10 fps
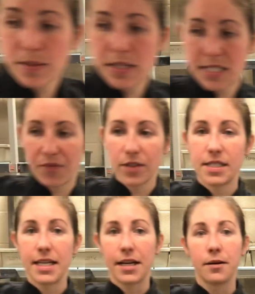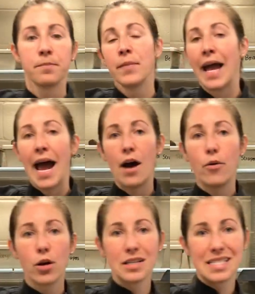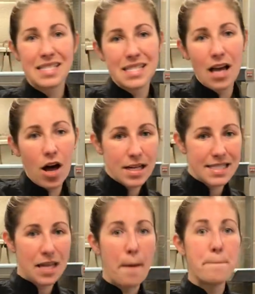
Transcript: the difference here, our sauce